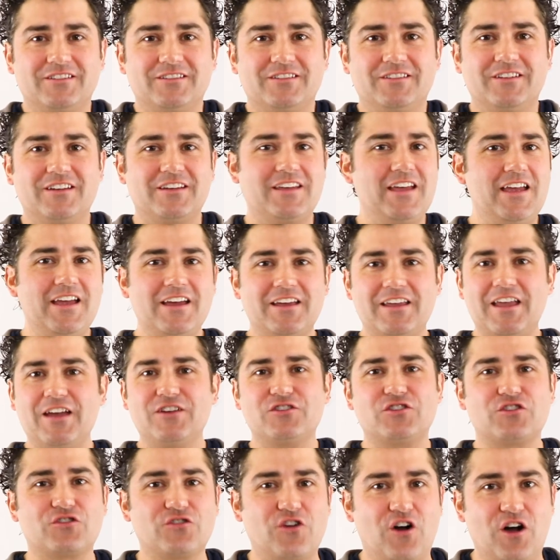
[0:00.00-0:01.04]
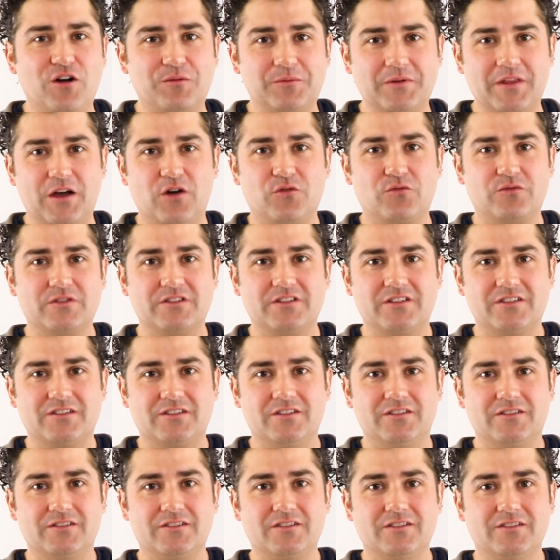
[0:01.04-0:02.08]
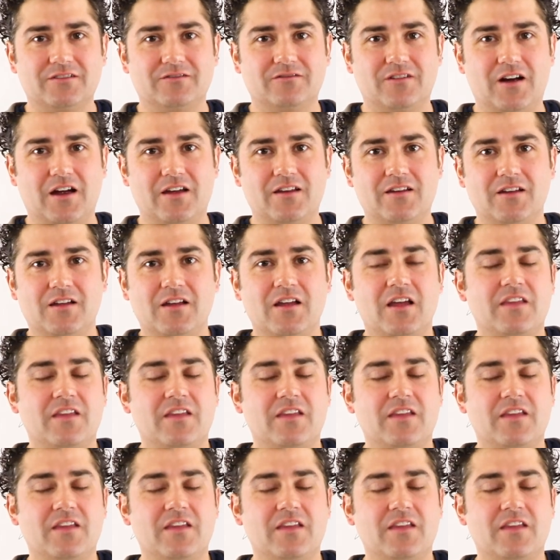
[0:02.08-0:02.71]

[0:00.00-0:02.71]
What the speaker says: You can't get strong without resistance, right?